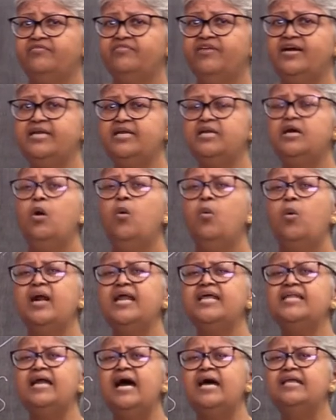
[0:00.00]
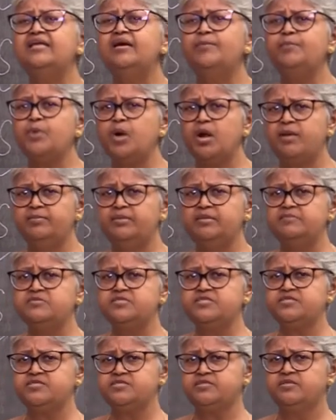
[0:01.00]
Right? What are the other
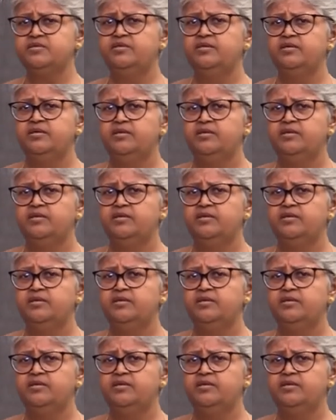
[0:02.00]
problems?